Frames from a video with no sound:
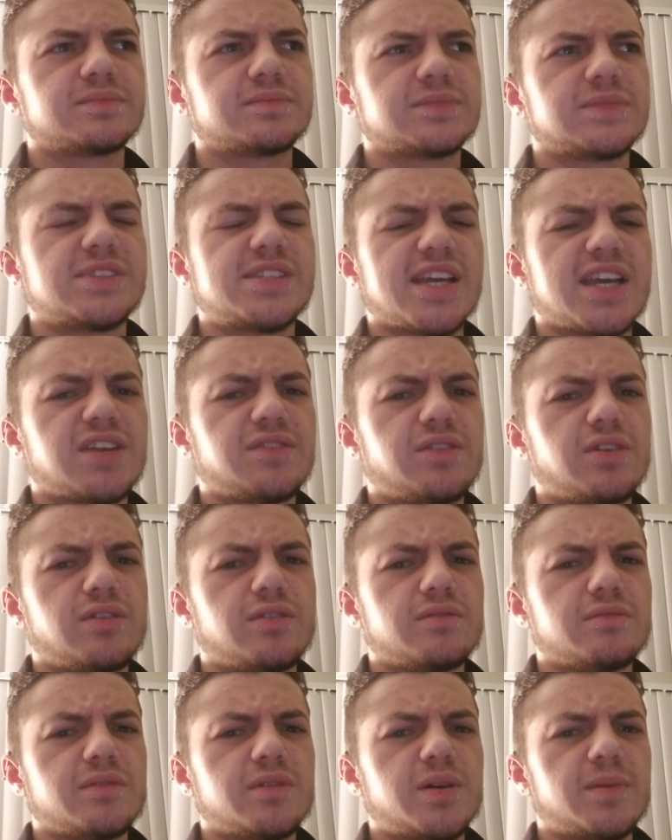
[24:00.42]
second of
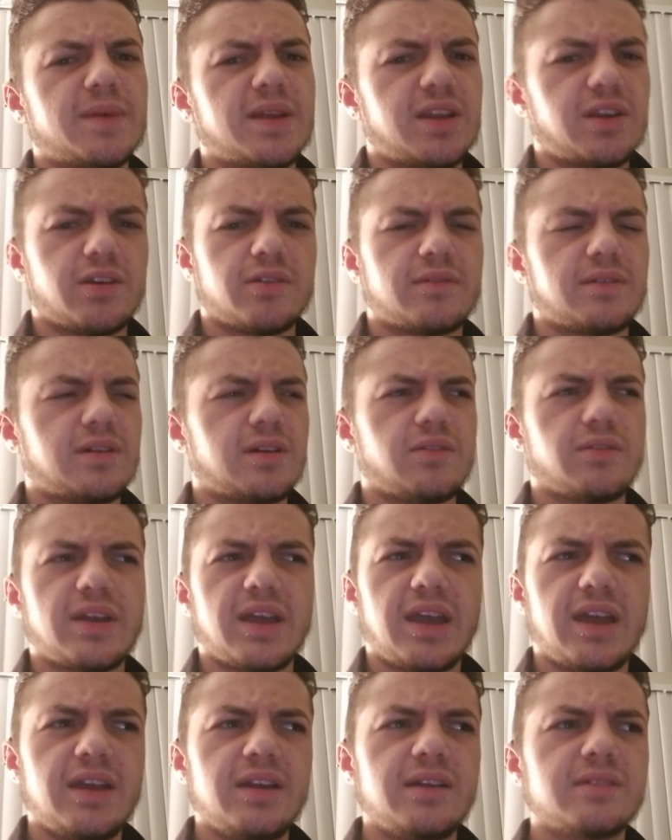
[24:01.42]
all, I'm getting a...
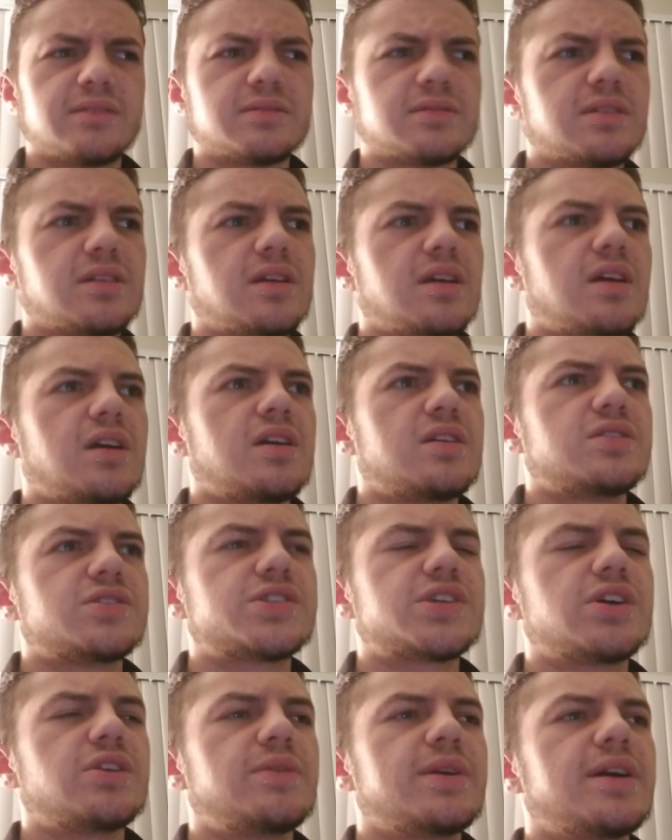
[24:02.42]
Okay.
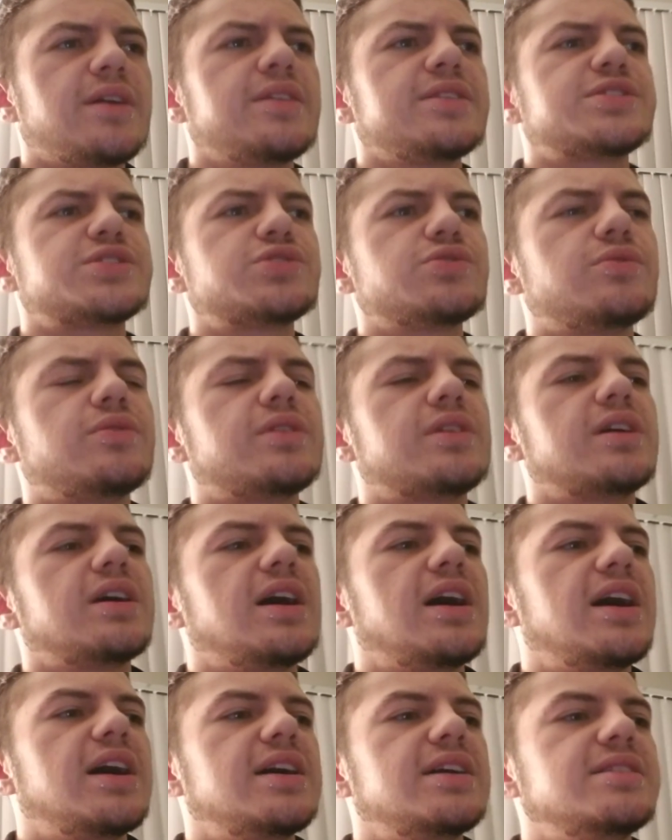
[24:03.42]
So we go to the store,
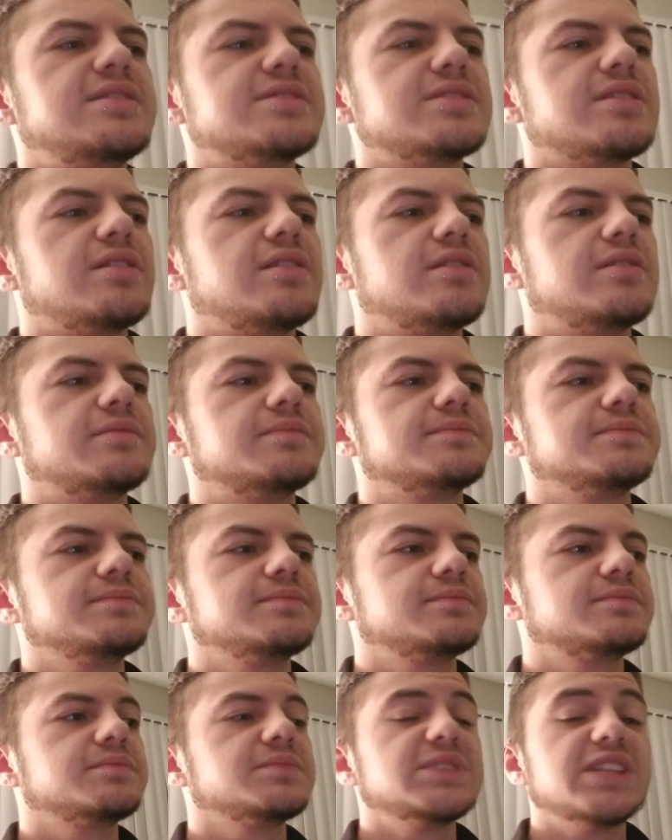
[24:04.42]
and
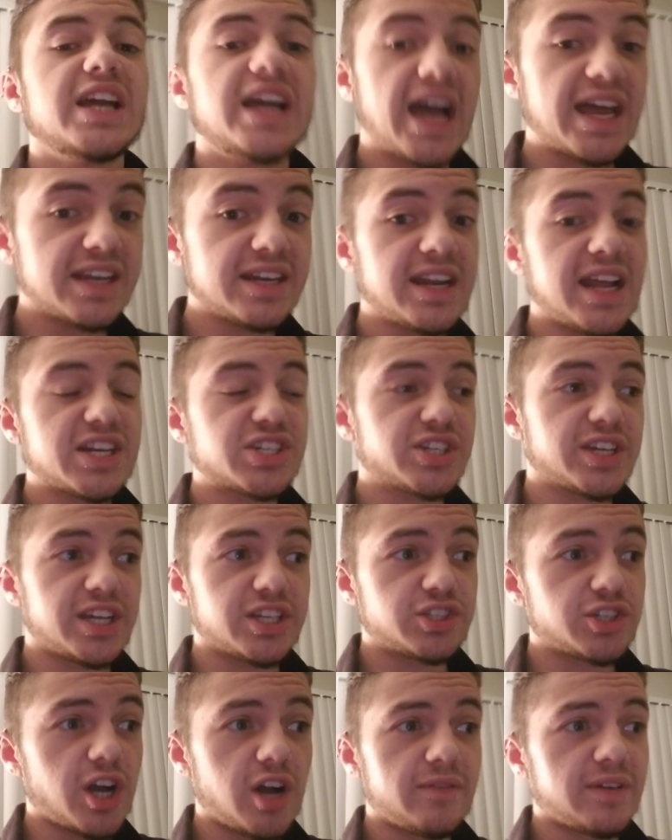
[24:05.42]
I didn't actually
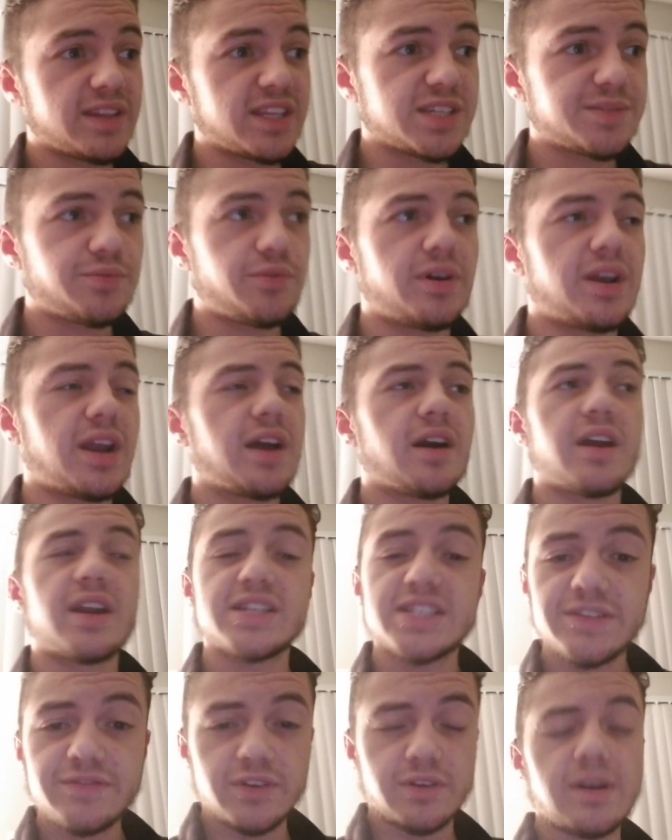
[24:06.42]
get Java at this point. I got a
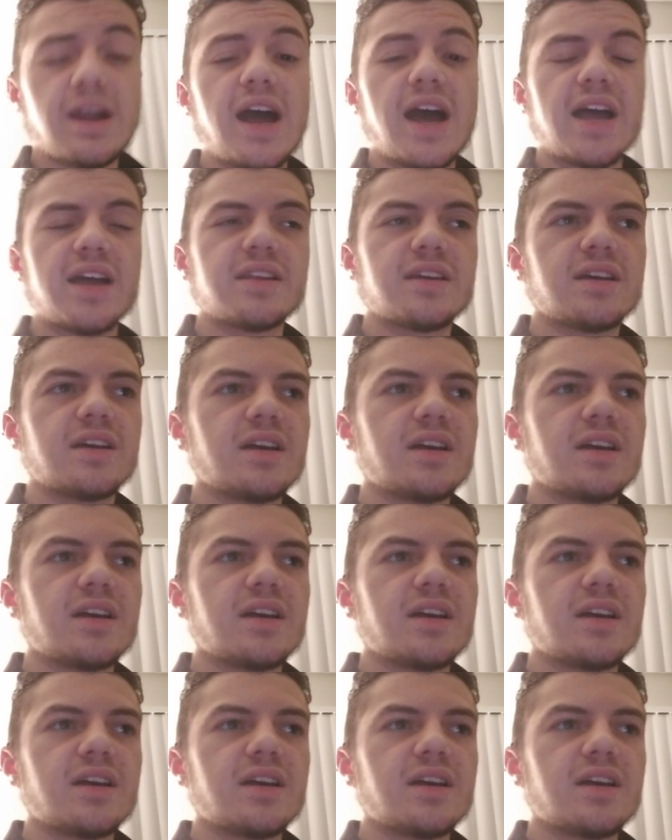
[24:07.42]
different rat